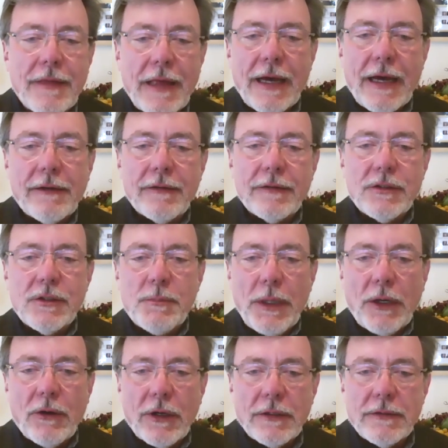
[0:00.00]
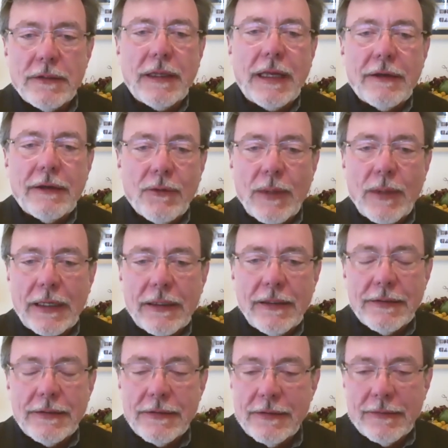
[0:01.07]
And it's that spirit and that
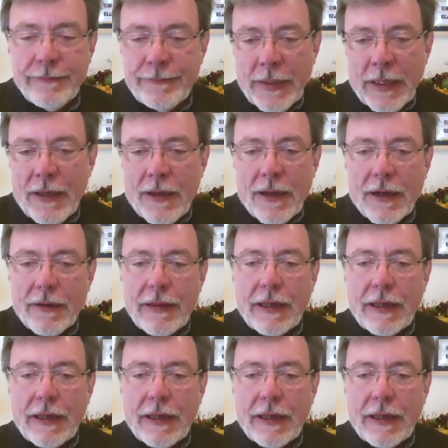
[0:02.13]
directness and